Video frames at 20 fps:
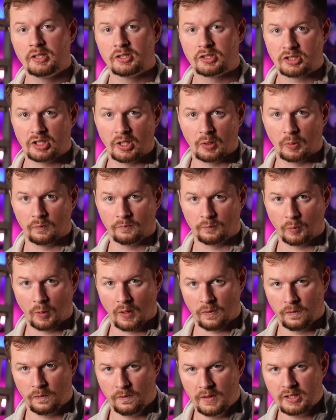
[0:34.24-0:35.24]
So for
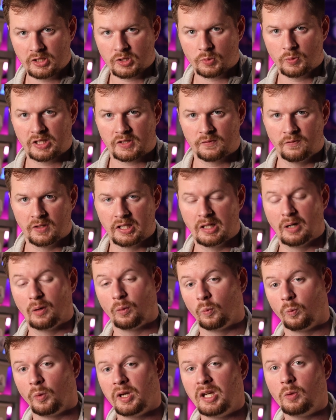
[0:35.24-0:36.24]
this week's video,
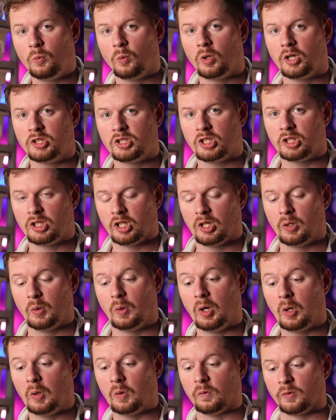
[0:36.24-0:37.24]
we want to go
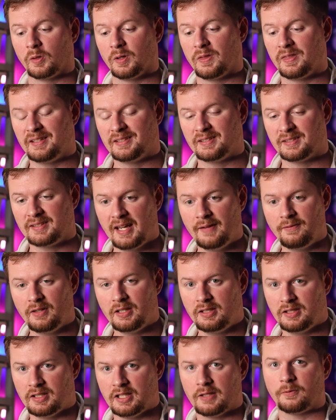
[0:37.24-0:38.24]
over the
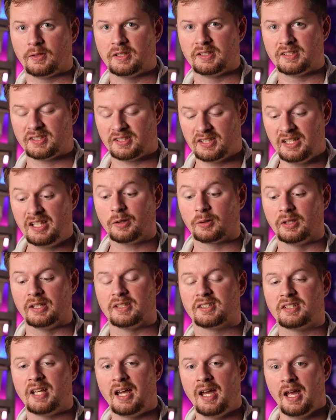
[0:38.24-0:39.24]
7 different
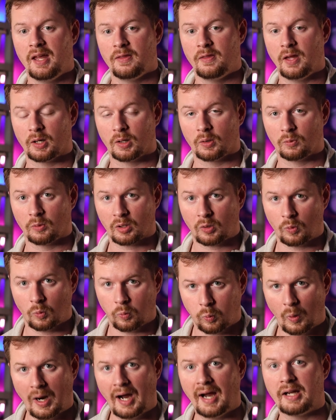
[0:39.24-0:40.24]
secrets that are
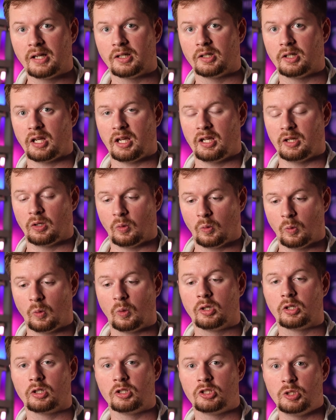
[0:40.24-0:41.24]
required in
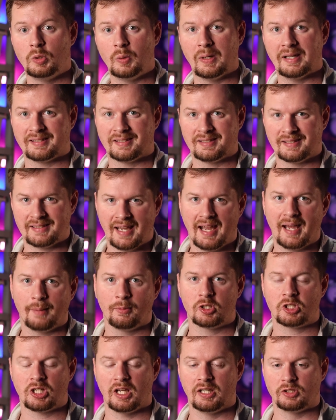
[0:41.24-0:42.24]
order to
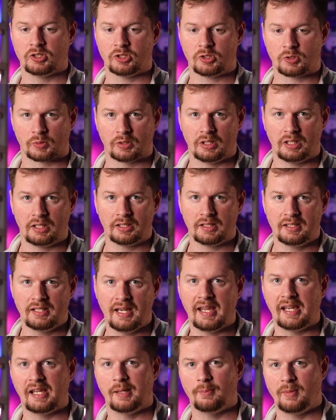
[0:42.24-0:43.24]
establish a strong
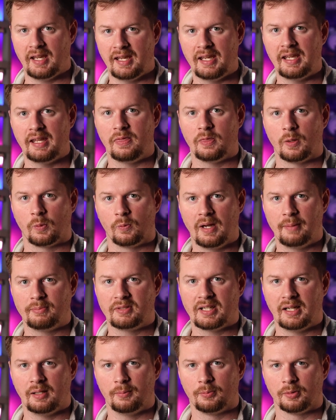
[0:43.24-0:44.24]
name in the
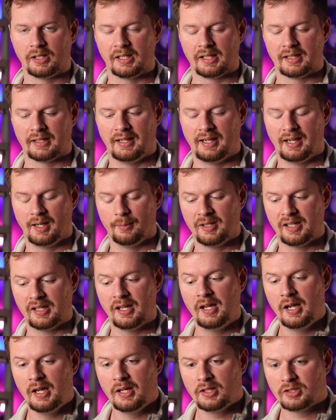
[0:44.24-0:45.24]
reptile breeding hobby.
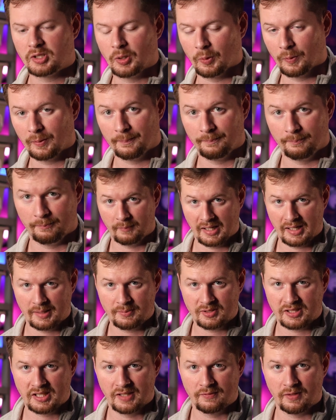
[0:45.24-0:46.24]
So my
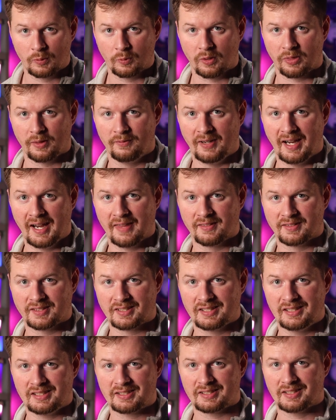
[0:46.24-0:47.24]
name's Steven with Leviathan
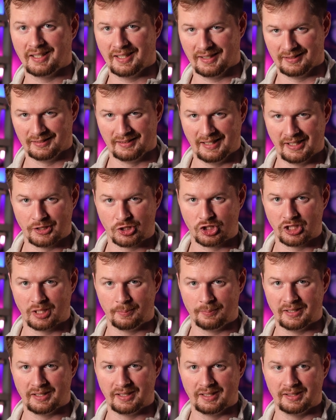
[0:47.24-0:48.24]
Snakes, and let's
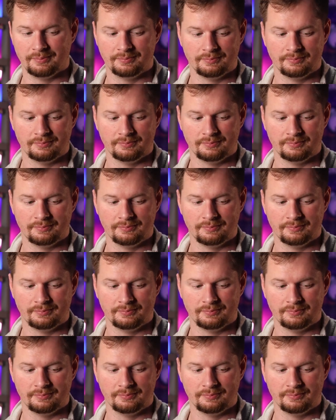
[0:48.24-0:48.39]
jump in it.